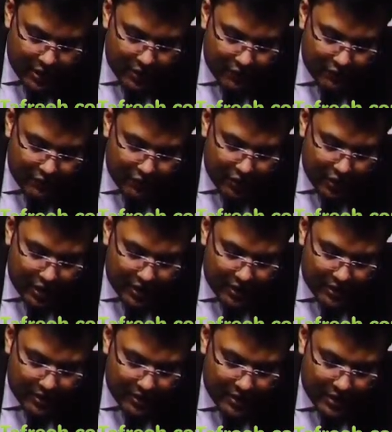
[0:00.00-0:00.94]
for
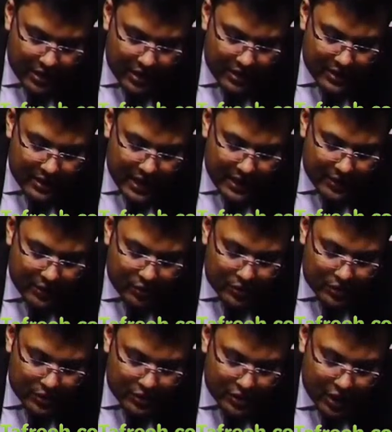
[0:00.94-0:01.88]

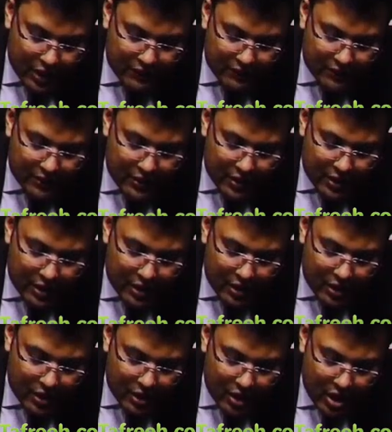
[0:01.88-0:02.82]
diagnosis of
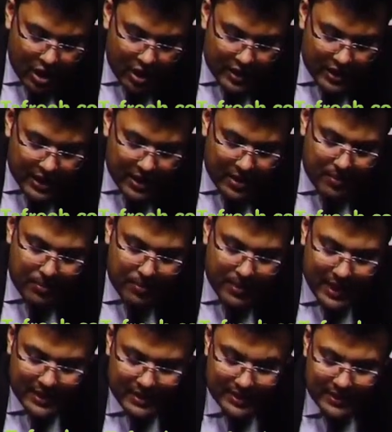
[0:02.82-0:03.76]
chronic
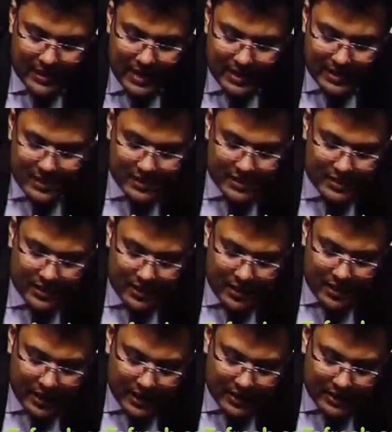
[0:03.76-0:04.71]
pancreatitis,
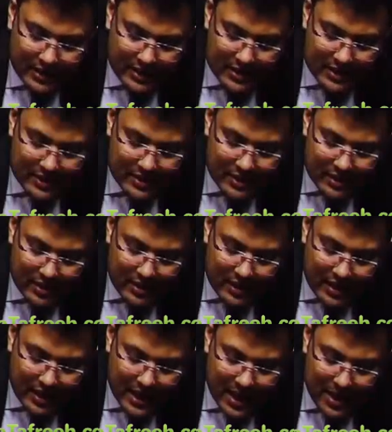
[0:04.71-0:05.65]
and that is
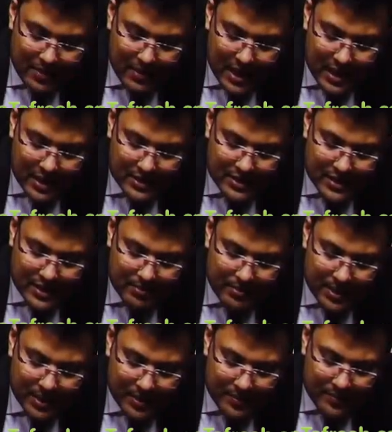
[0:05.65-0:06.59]

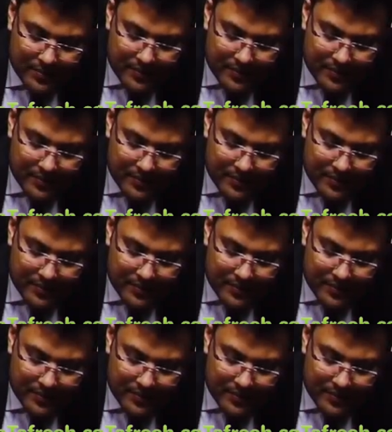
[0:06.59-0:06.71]
MRCP.